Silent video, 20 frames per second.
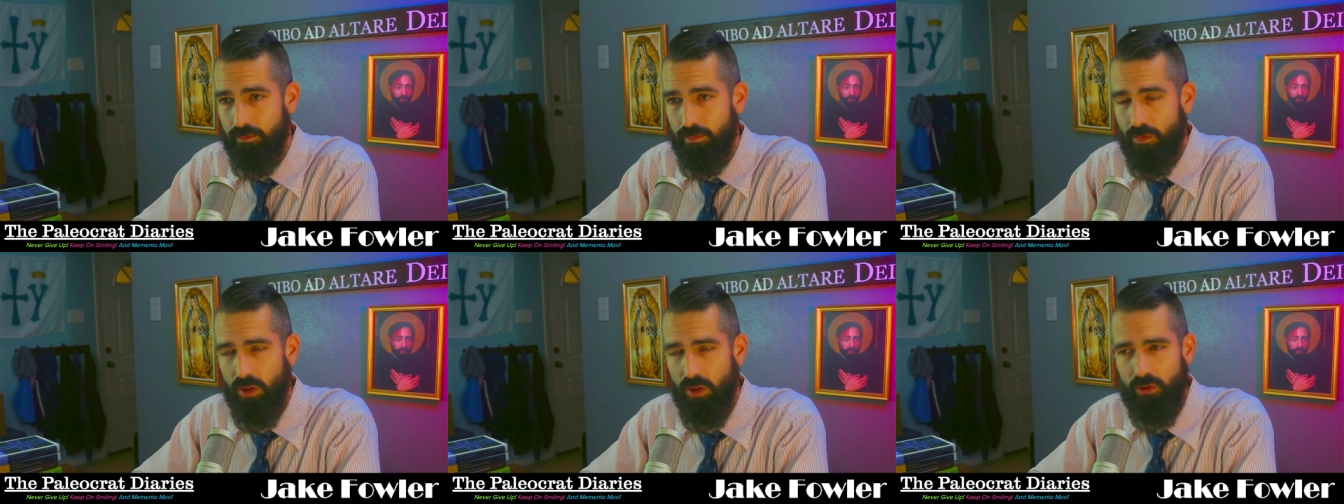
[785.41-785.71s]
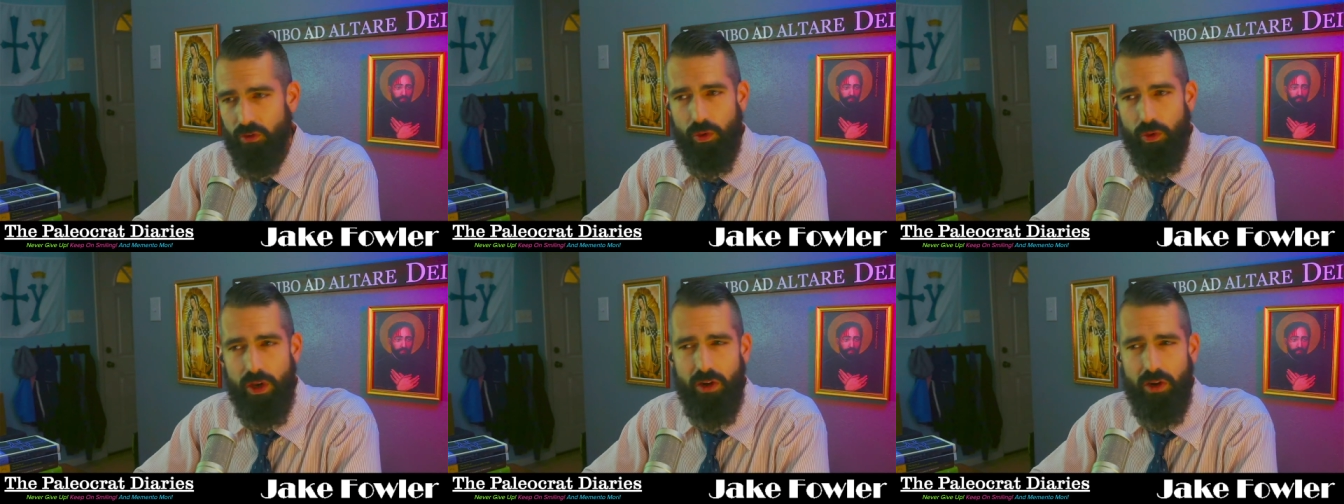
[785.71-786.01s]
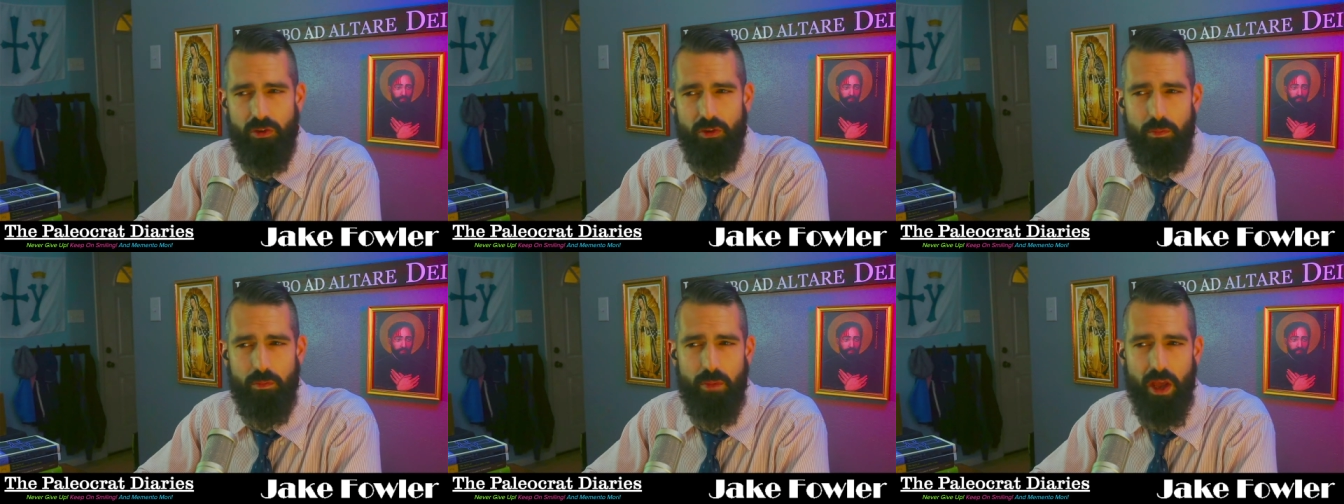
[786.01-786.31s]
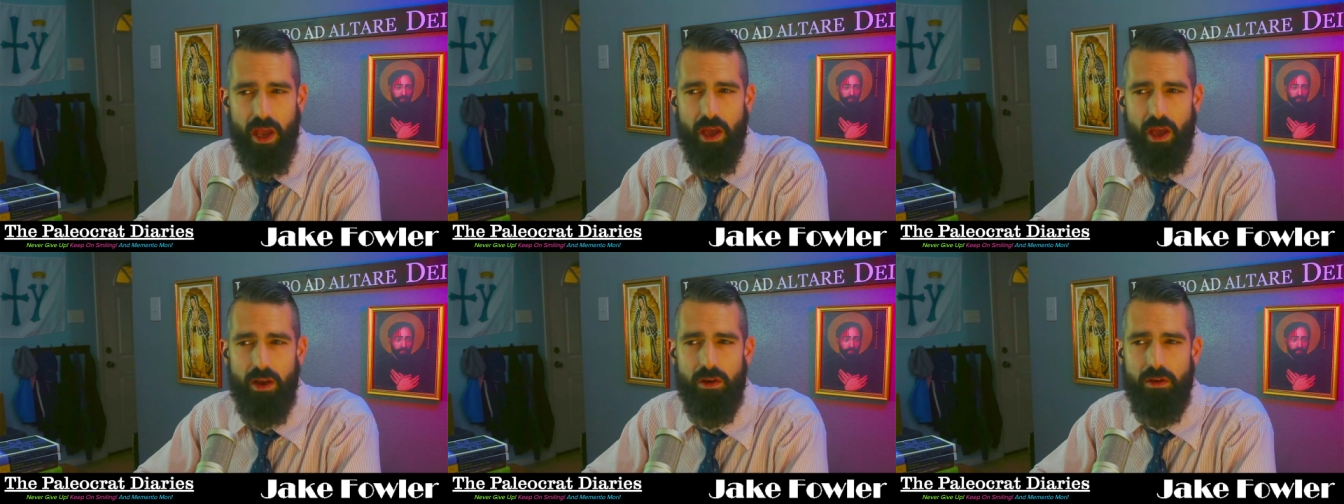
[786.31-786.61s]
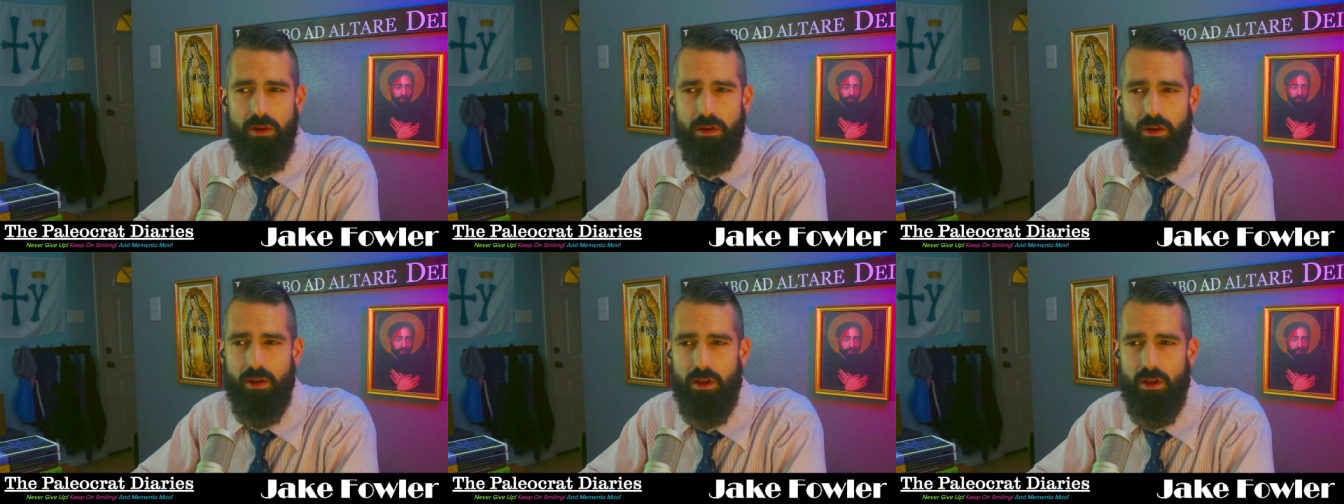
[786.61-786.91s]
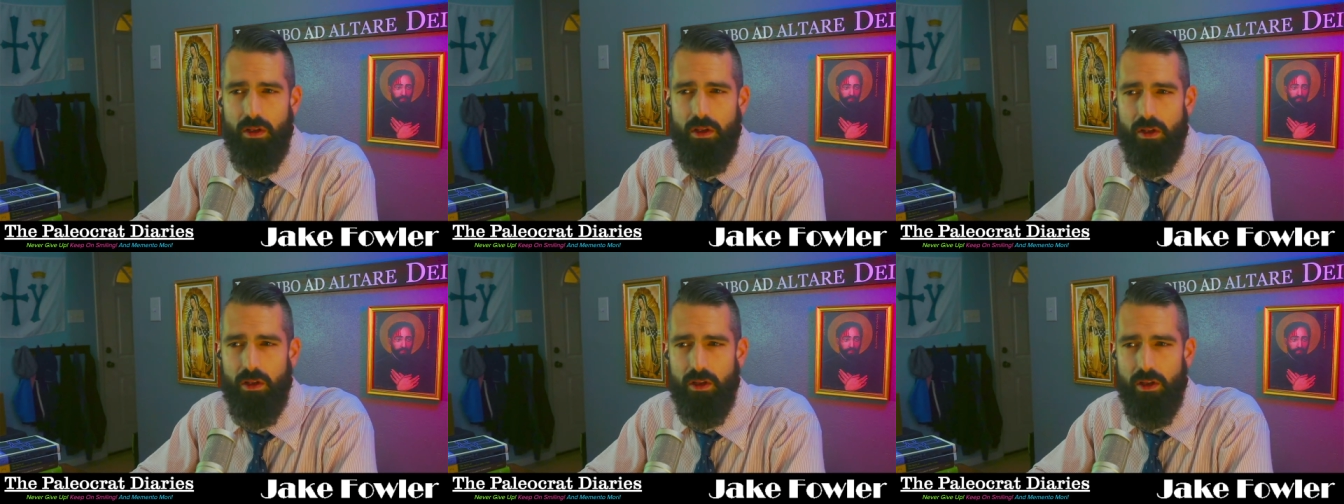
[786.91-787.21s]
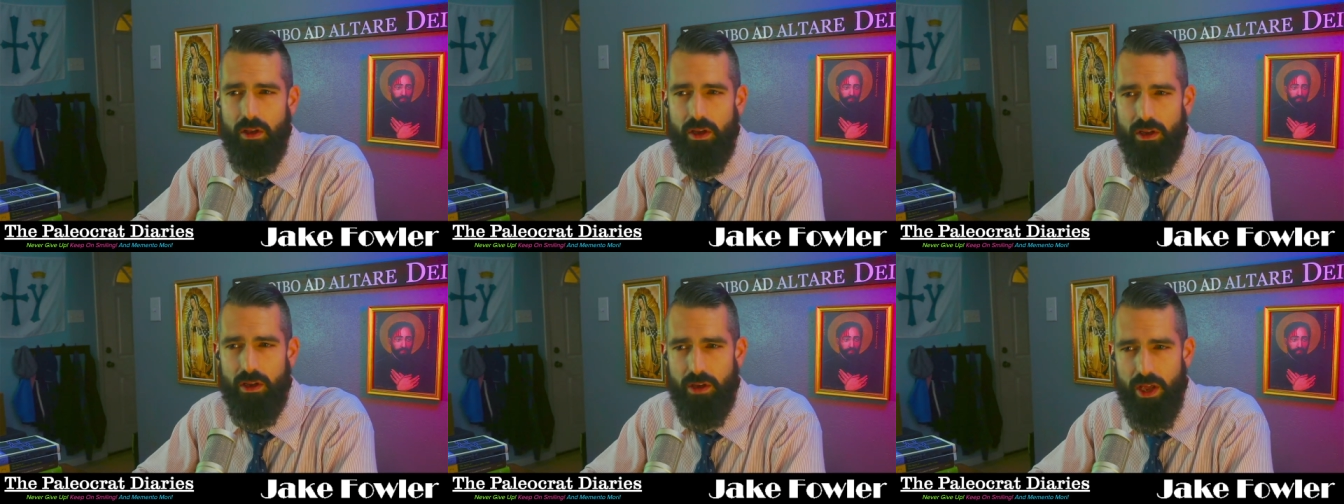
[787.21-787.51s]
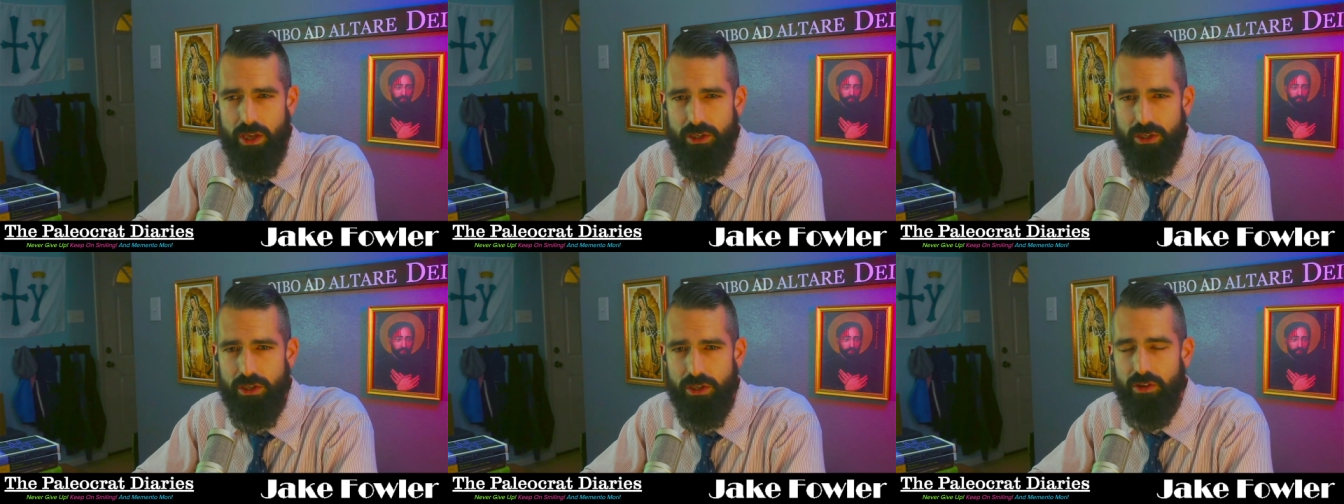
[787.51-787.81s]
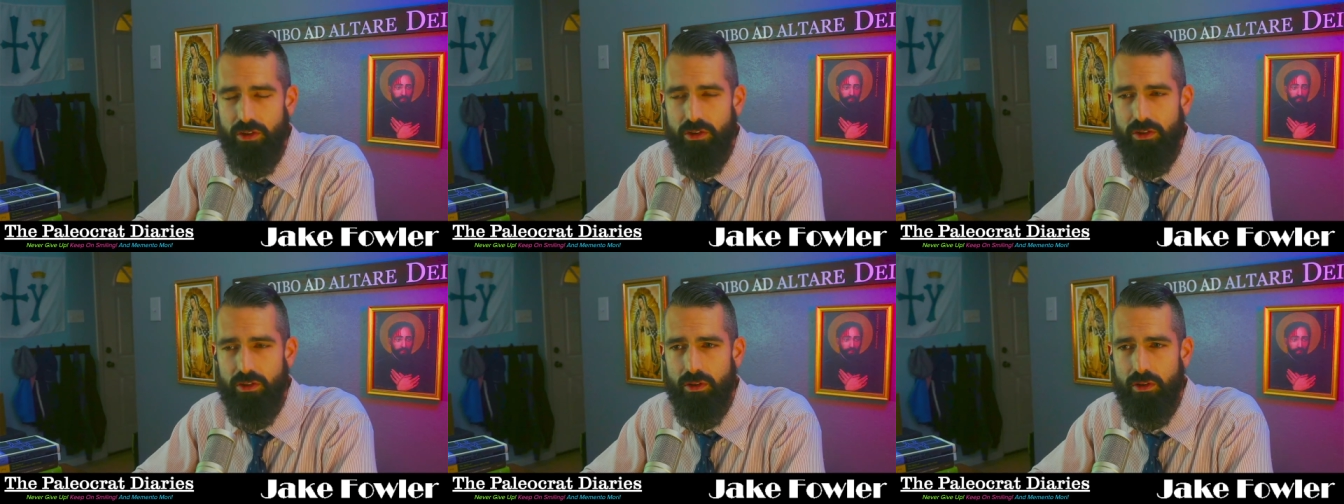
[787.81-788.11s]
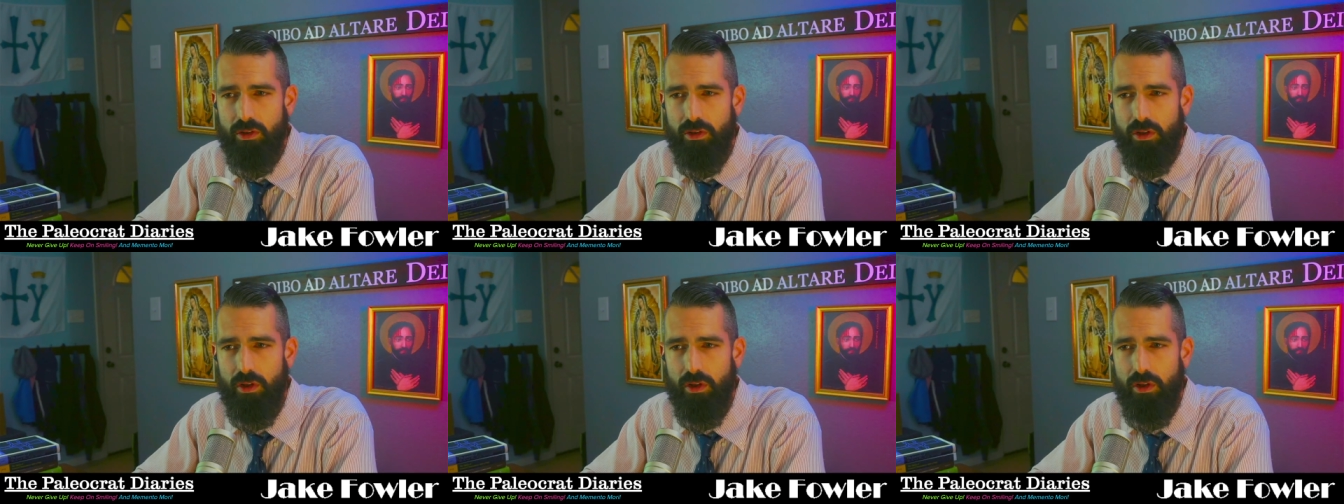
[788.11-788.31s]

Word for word: So here's a man, Ignatius,